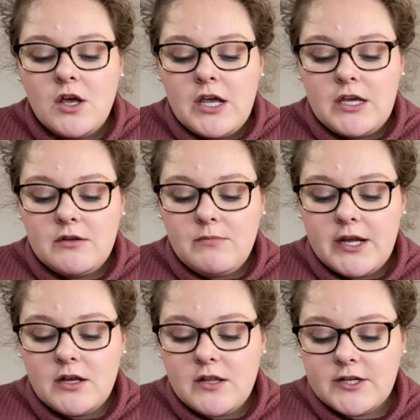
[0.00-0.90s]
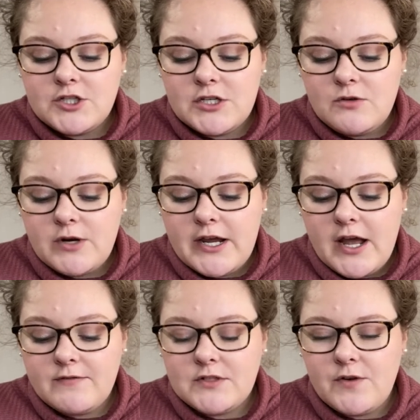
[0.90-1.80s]
In my collection, the one I
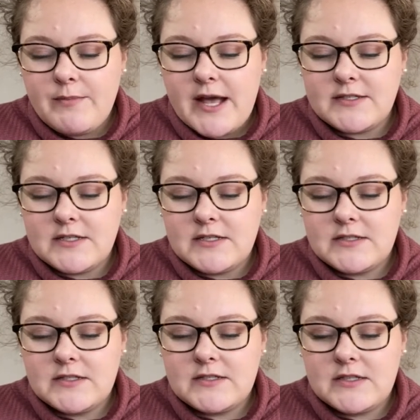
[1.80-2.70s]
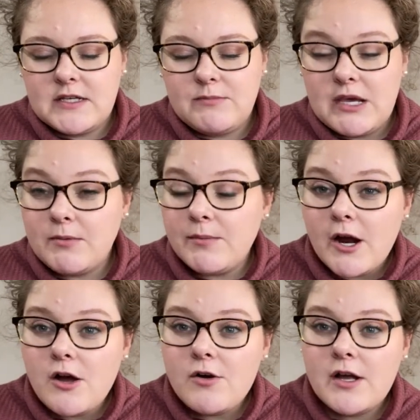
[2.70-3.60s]
have is from Essence. It's the Make Me
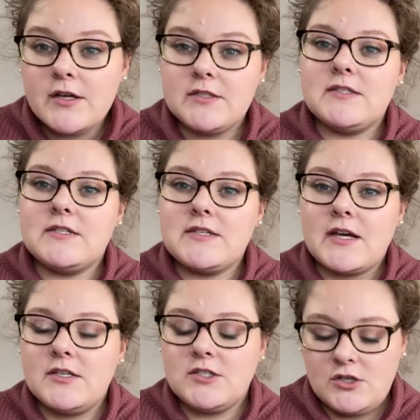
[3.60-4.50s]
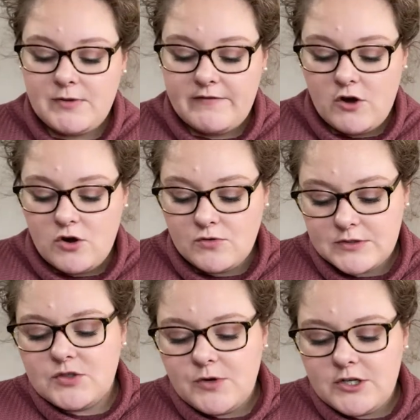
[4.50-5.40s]
Brow. It's the second tube I've owned.
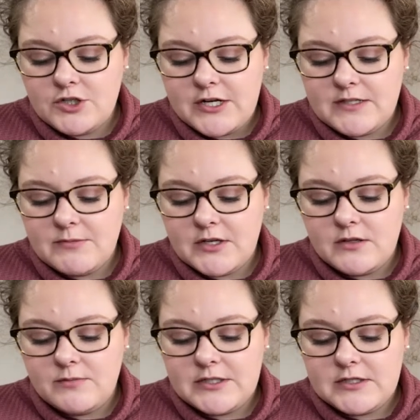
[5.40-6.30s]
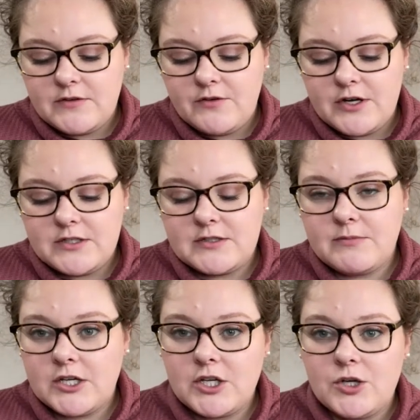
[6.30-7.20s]
I wanted to try something a little bit different,
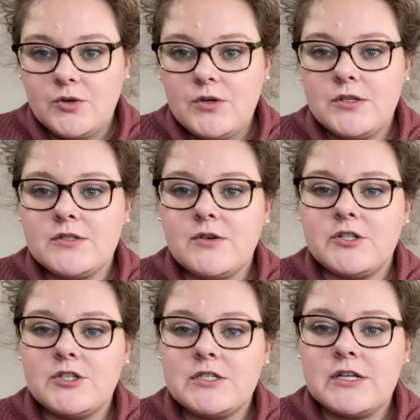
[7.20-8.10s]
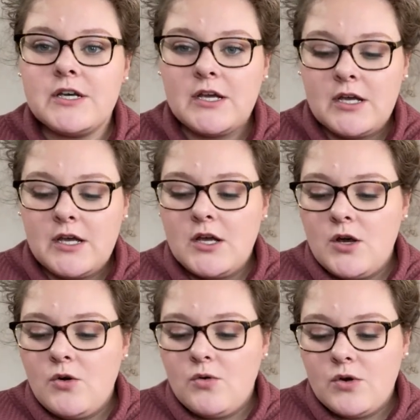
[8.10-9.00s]
something new. So I just
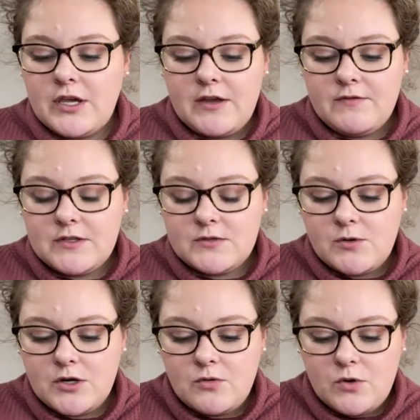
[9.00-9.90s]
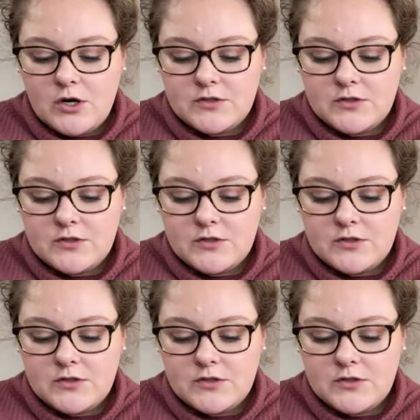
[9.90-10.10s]
gave this one a whirl.